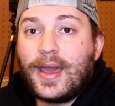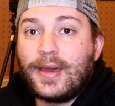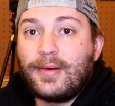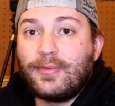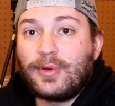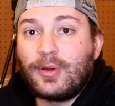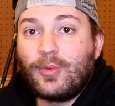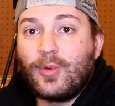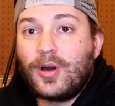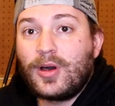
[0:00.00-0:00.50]

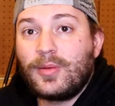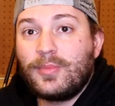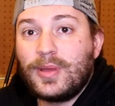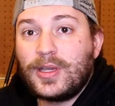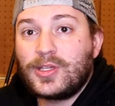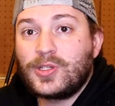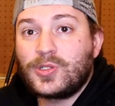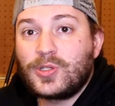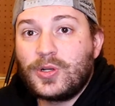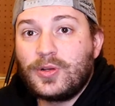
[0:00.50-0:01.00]
we want to
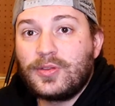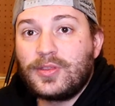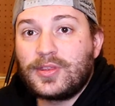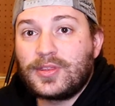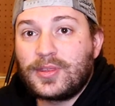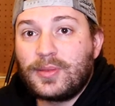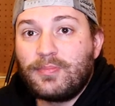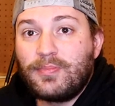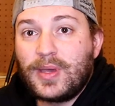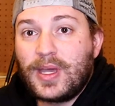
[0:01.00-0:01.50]
make sure
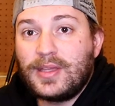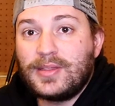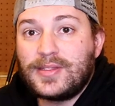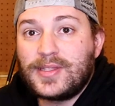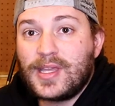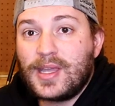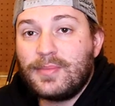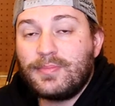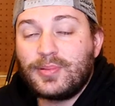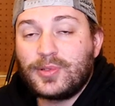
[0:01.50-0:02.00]
that the bed
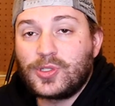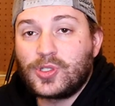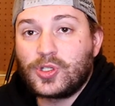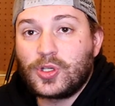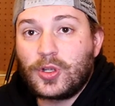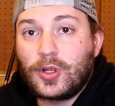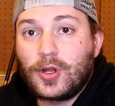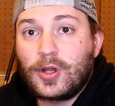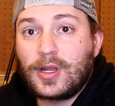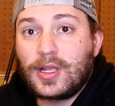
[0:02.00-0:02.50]

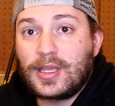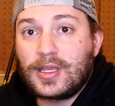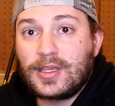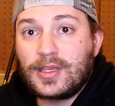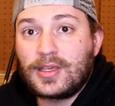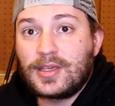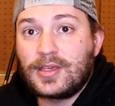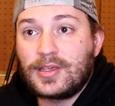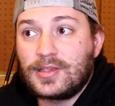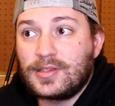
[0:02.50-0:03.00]
temperature
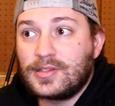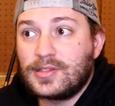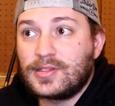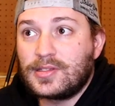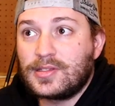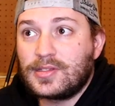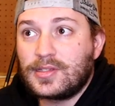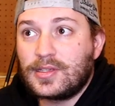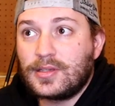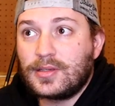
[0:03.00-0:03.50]

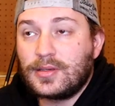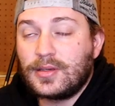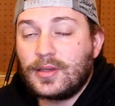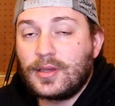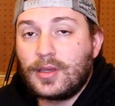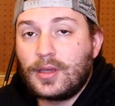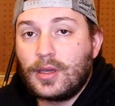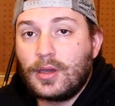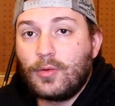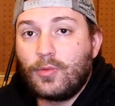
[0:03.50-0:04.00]
is
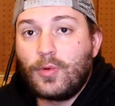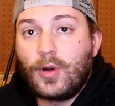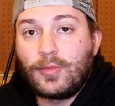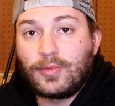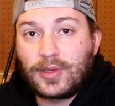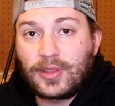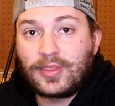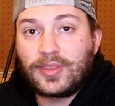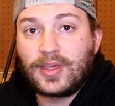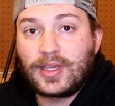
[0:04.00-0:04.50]
what
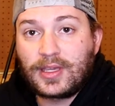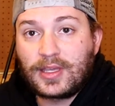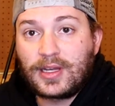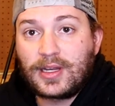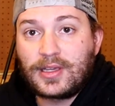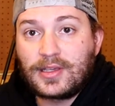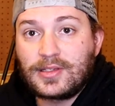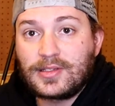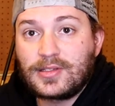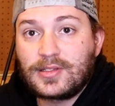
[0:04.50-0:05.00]
we think it
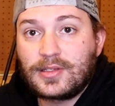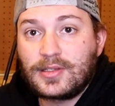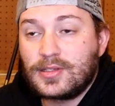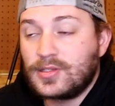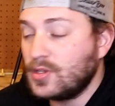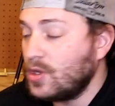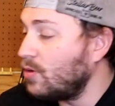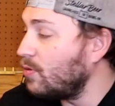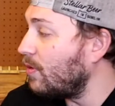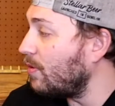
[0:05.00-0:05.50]
is.
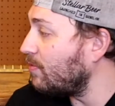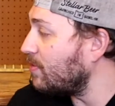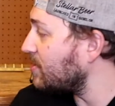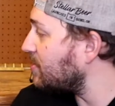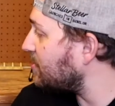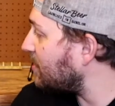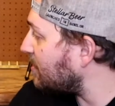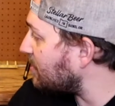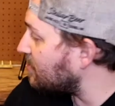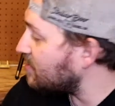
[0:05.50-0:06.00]
So when we
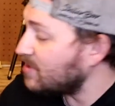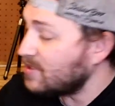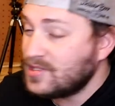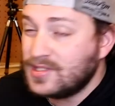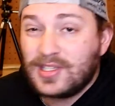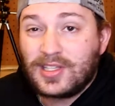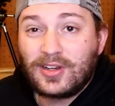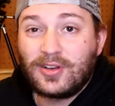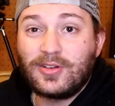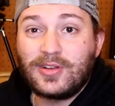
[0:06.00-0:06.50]
set
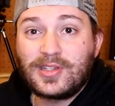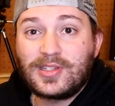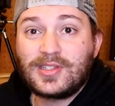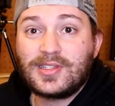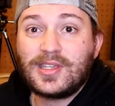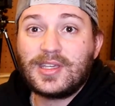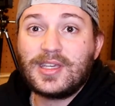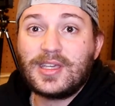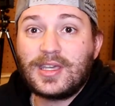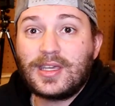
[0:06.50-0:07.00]
60 degrees
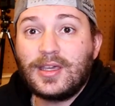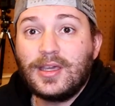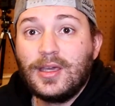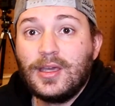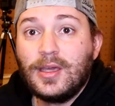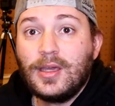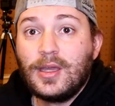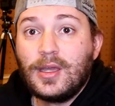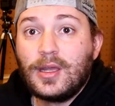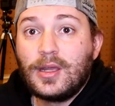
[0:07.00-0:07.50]
C,
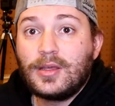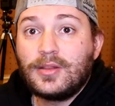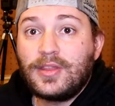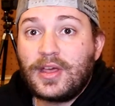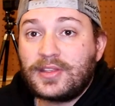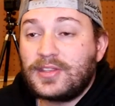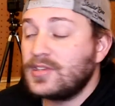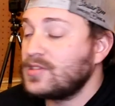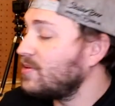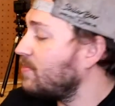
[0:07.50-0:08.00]

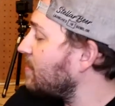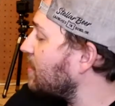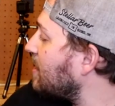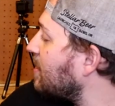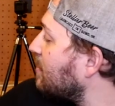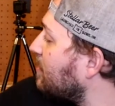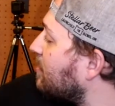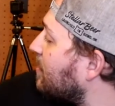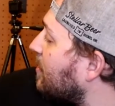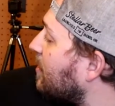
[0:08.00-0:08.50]
that doesn't
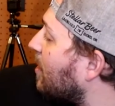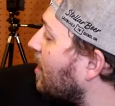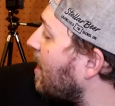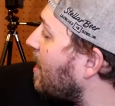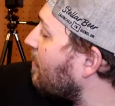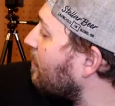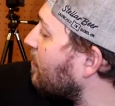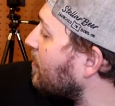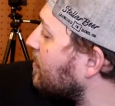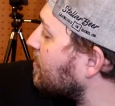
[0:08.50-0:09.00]
mean that
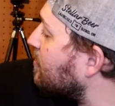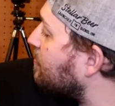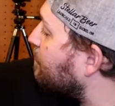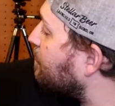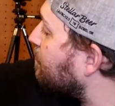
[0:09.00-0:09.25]
every